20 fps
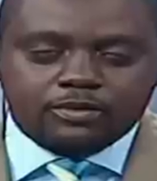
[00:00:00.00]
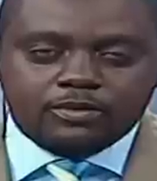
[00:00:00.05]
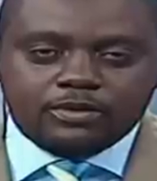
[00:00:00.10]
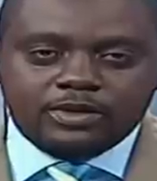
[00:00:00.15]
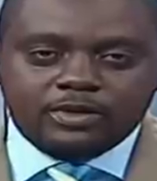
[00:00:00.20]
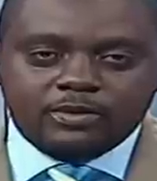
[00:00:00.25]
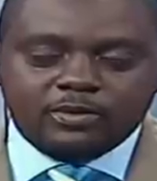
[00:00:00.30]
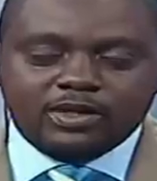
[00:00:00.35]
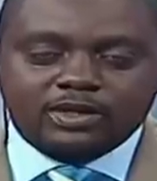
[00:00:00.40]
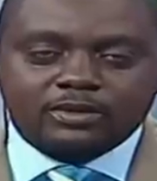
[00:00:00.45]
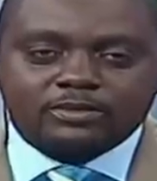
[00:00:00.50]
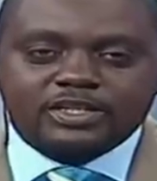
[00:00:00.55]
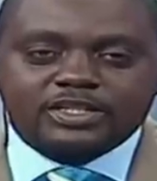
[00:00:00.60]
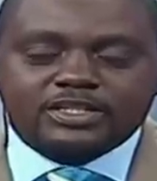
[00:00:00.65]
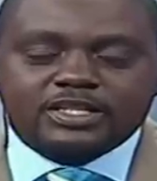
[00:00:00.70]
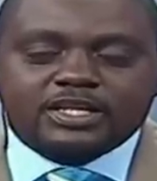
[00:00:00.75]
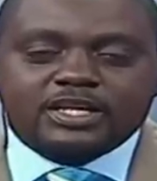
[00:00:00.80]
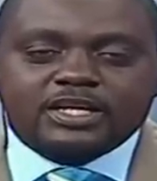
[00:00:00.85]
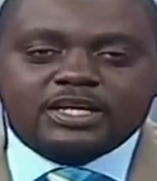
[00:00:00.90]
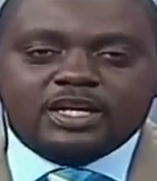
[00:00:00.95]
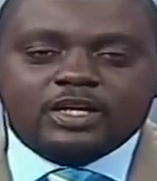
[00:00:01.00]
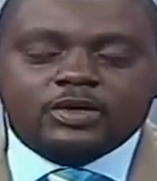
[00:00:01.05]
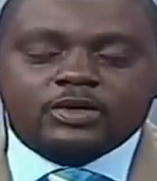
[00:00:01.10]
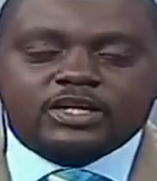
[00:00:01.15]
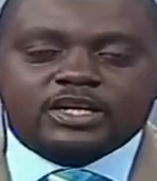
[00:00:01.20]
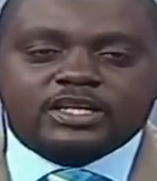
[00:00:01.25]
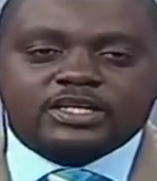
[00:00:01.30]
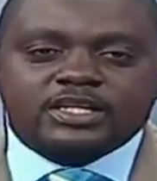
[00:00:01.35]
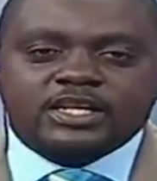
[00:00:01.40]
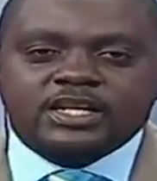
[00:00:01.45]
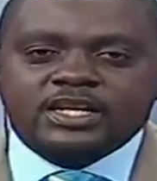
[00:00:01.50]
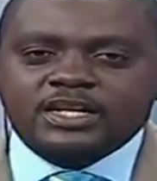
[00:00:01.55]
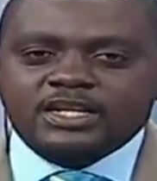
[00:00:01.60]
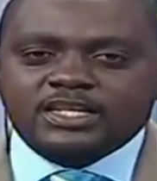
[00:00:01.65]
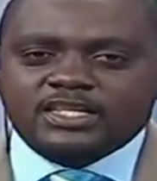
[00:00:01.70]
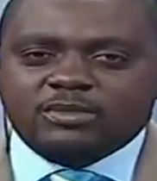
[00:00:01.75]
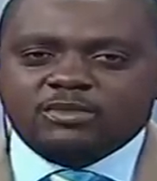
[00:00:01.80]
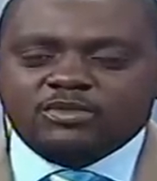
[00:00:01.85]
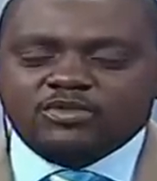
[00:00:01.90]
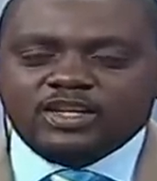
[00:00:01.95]
we will be taking a look at
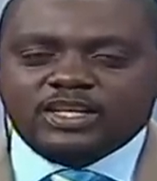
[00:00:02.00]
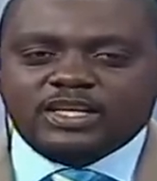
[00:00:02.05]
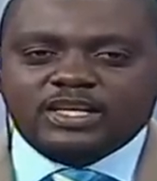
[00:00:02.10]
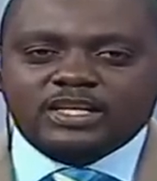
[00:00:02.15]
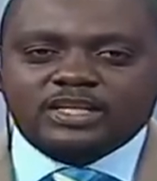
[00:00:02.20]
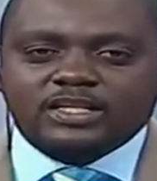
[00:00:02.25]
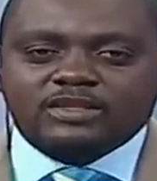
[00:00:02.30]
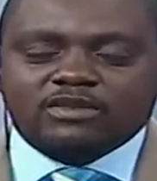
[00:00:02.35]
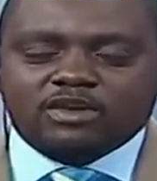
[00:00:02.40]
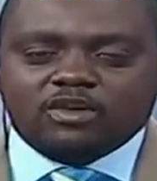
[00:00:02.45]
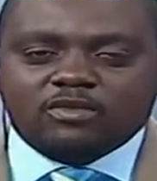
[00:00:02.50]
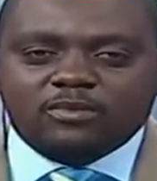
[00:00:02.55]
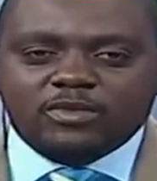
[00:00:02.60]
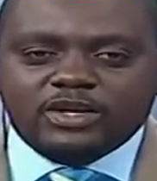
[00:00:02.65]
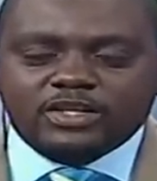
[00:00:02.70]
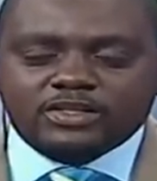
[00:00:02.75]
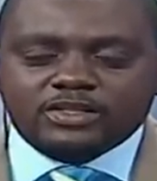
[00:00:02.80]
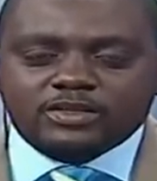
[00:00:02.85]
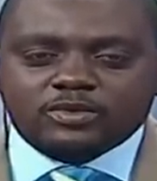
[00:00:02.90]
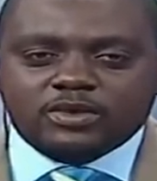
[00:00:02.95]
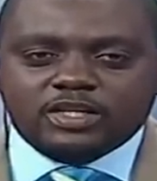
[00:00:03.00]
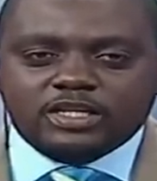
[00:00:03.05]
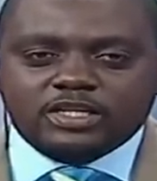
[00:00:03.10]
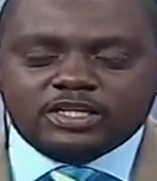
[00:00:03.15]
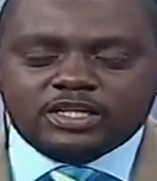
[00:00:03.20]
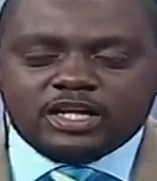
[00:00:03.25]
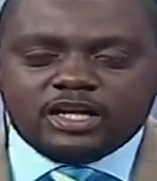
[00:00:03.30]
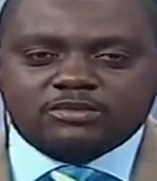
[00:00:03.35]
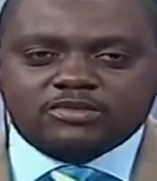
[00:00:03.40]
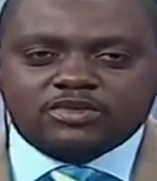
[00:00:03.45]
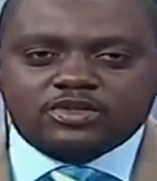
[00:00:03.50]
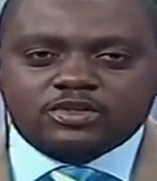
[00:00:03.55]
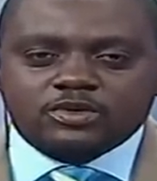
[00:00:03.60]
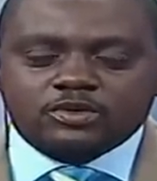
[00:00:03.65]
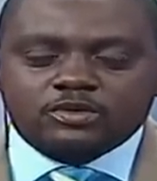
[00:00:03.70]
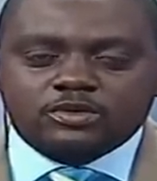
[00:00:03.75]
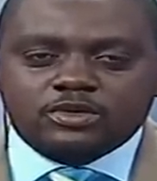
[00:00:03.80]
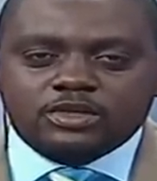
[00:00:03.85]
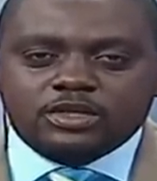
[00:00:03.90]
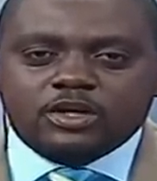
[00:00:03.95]
some of the key developments when it comes
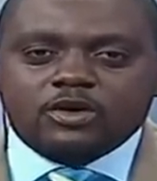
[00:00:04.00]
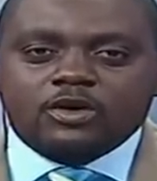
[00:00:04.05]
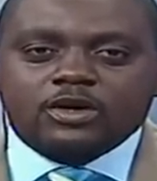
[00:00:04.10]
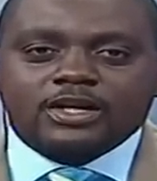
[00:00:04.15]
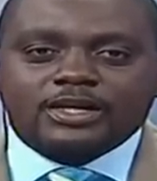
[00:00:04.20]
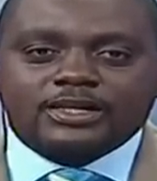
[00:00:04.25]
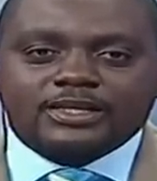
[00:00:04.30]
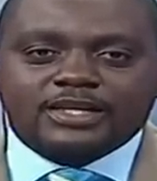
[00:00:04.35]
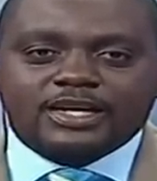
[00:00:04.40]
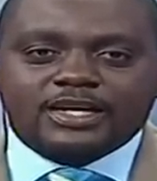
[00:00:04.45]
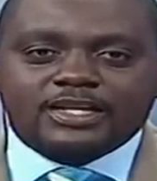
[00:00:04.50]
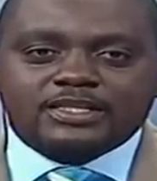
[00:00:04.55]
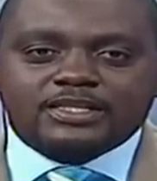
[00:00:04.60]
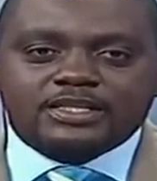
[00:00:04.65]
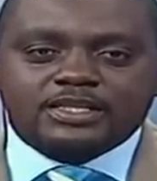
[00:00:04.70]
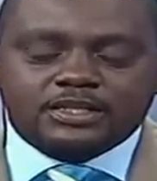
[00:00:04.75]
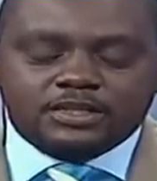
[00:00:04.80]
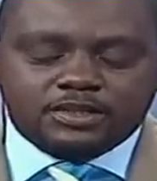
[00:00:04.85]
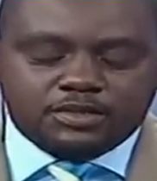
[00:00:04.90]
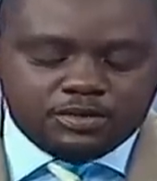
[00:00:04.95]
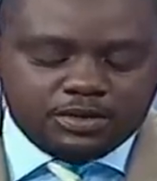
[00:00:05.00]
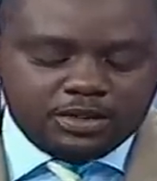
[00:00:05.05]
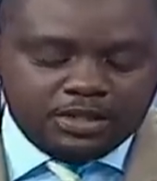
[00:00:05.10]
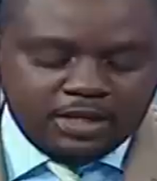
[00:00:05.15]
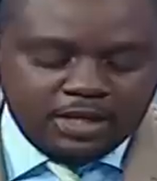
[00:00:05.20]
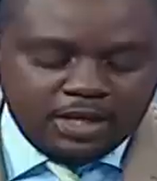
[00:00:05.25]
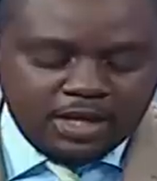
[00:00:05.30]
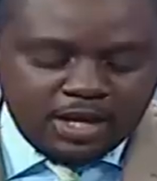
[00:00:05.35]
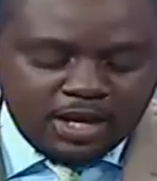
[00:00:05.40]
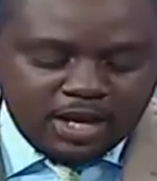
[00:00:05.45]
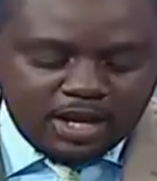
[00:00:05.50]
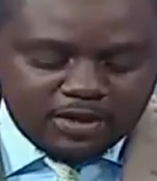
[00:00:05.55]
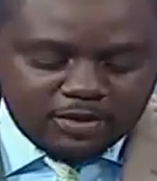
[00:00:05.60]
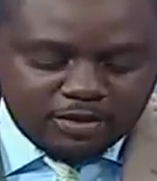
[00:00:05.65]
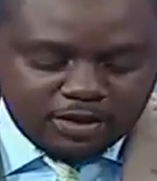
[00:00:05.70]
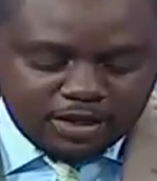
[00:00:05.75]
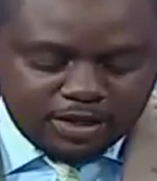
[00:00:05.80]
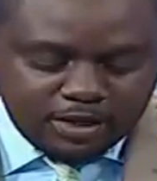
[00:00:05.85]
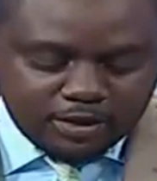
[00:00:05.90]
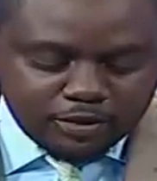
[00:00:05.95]
to the oil and gas industry.
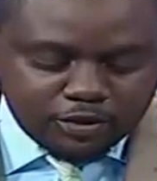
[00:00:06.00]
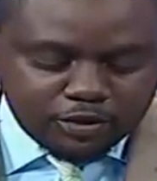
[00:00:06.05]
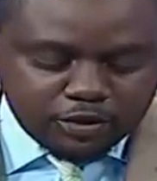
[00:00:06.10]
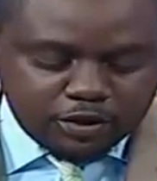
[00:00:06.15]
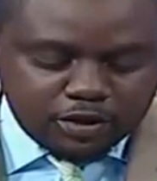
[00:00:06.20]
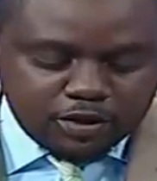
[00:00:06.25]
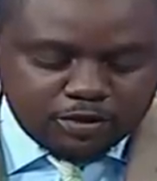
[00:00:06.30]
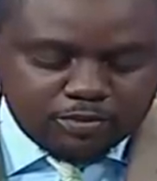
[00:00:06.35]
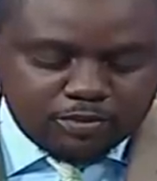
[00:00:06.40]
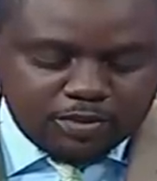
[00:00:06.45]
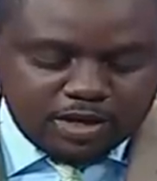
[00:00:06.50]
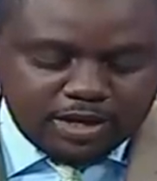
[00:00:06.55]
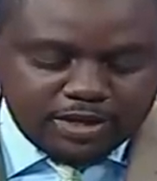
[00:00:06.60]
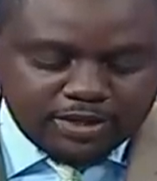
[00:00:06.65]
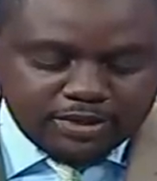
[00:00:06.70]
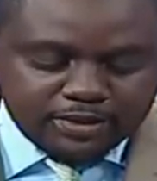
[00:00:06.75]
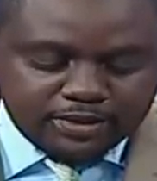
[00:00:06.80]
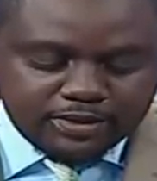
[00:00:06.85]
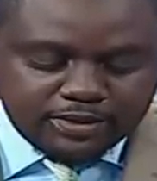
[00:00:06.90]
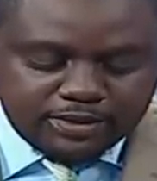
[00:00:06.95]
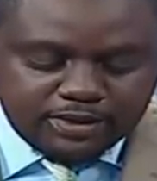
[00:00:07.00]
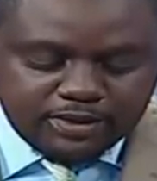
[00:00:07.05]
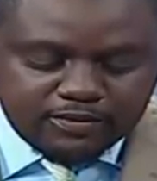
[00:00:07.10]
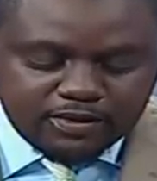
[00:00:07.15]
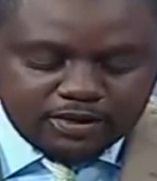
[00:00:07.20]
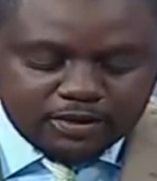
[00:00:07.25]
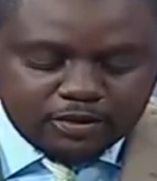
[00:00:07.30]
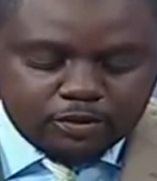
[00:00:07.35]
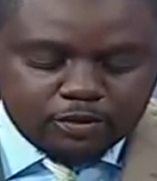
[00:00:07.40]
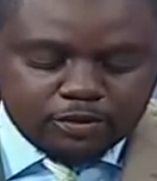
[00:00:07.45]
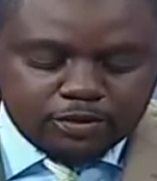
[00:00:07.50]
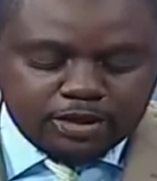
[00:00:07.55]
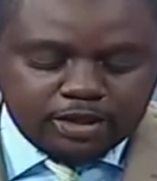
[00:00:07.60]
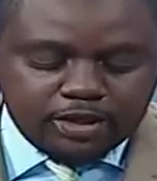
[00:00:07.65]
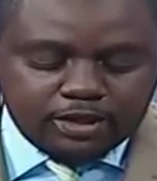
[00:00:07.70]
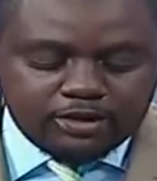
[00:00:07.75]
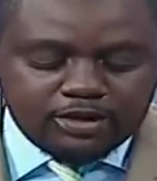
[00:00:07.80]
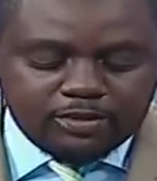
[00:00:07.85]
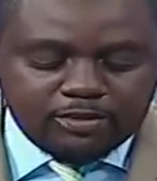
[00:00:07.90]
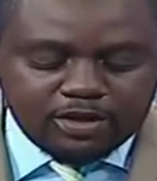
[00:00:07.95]
And we are now joined by Stephen
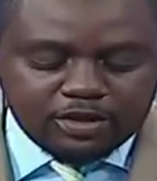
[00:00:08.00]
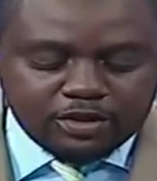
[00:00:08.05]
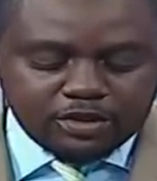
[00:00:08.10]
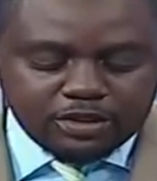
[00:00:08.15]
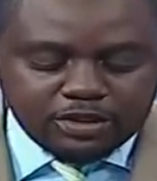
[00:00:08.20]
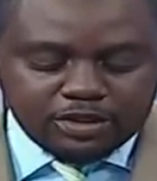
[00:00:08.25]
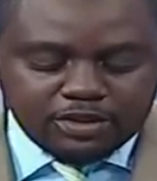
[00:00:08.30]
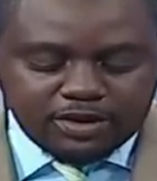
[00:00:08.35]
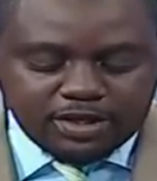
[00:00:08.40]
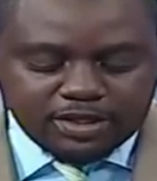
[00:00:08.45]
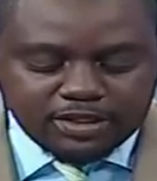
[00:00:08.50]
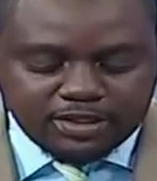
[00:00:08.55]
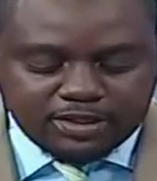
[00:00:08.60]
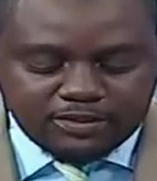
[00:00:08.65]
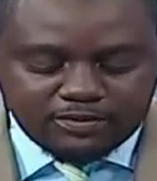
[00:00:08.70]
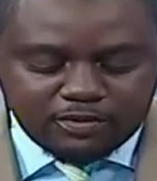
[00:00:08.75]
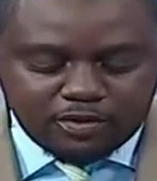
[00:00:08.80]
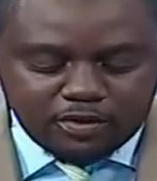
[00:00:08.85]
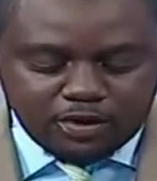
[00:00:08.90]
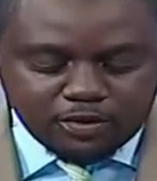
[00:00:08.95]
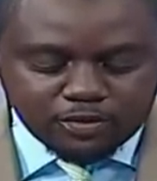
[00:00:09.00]
Kuria, the Managing Director for